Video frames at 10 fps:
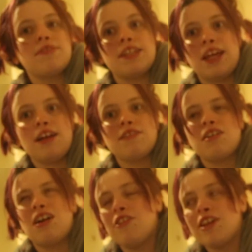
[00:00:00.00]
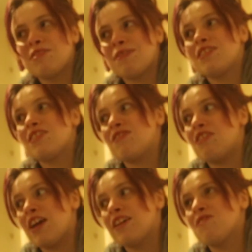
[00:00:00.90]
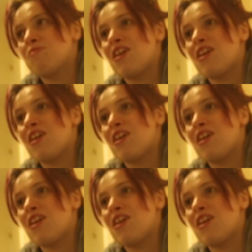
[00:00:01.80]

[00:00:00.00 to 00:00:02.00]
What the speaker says: Yes. Are they expensive? Yes,